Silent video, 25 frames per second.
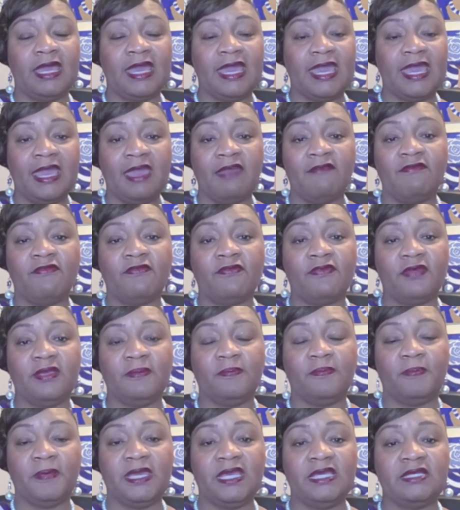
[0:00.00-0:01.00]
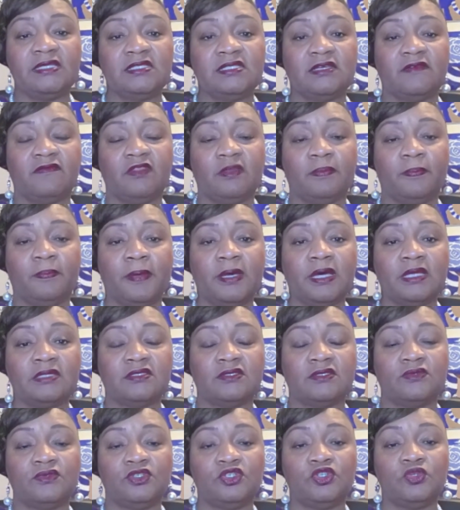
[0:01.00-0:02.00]
Every piece of the
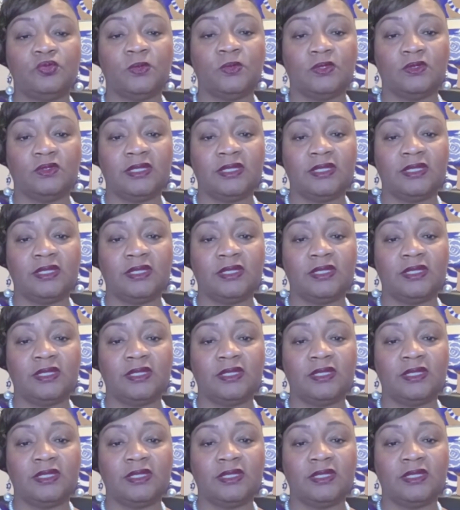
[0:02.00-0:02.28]
puzzle you will